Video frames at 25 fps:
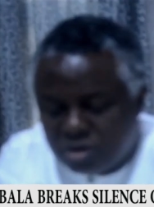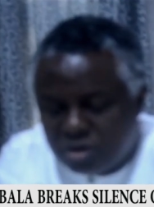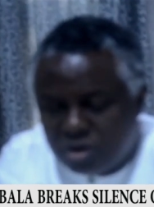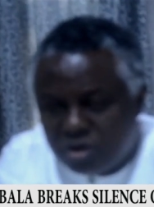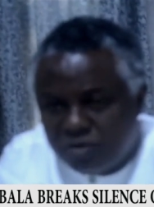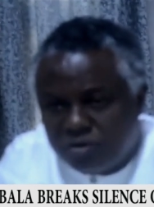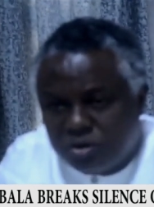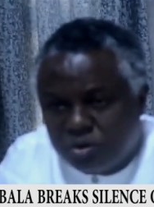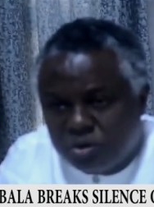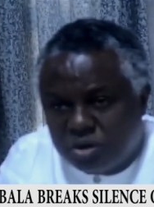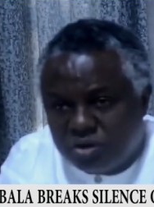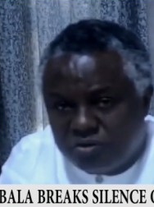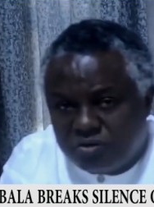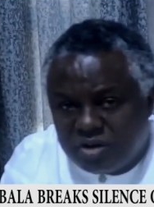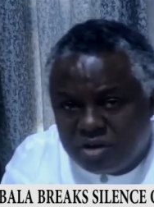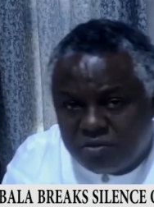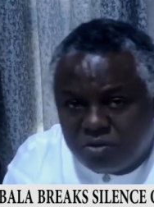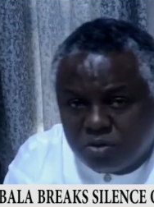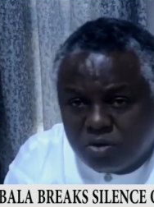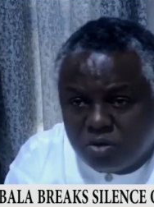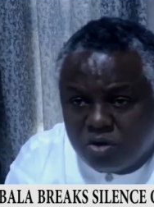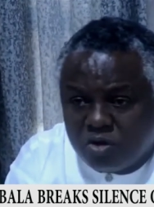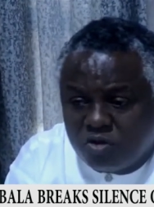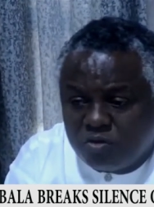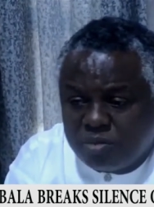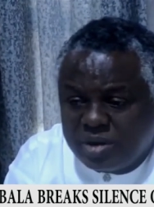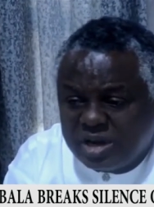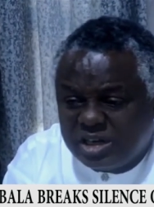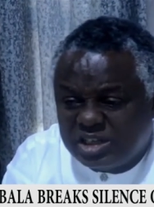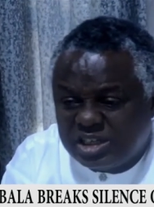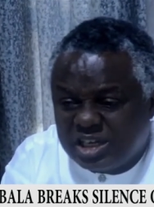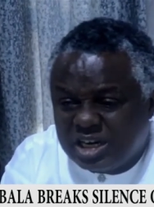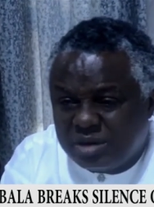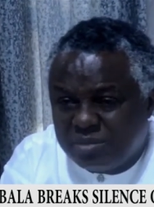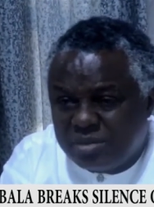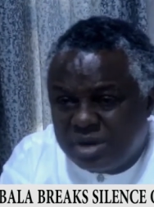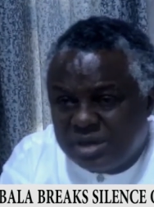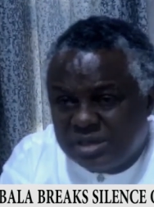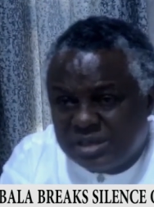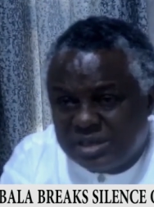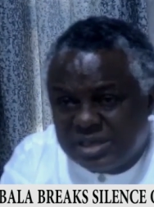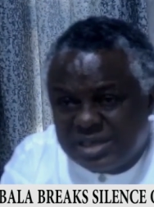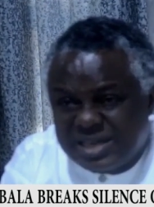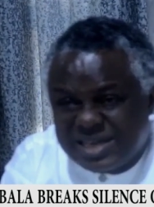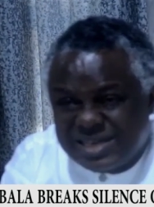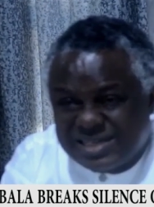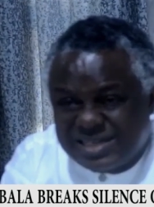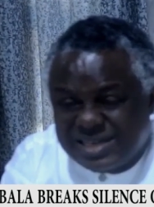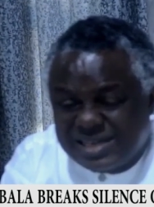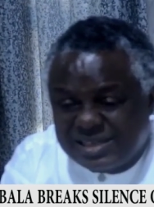Of the 25 local government chairmen in
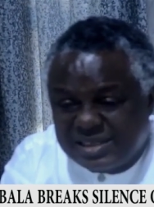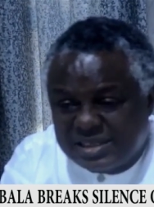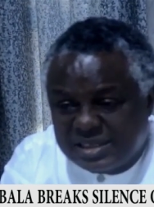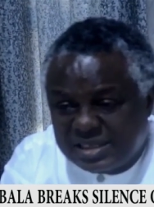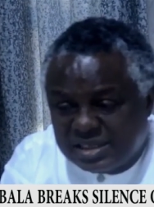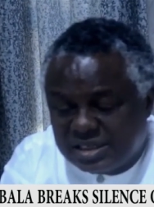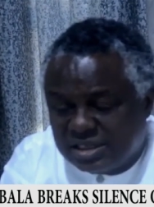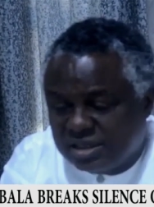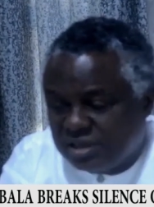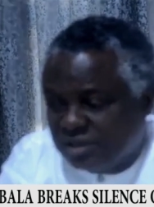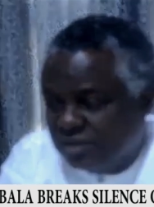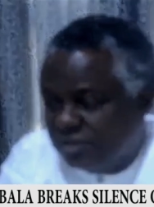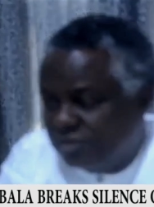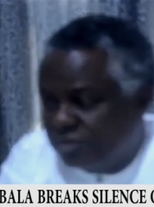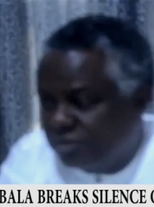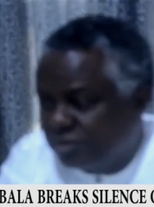Delta State